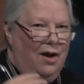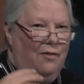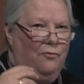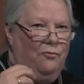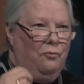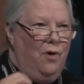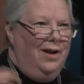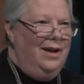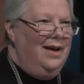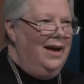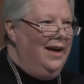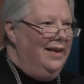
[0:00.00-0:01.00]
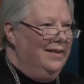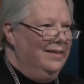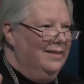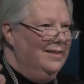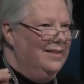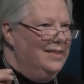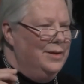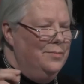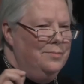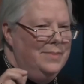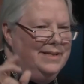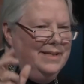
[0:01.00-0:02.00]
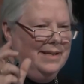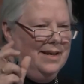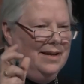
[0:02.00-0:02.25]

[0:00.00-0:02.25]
voila, the missing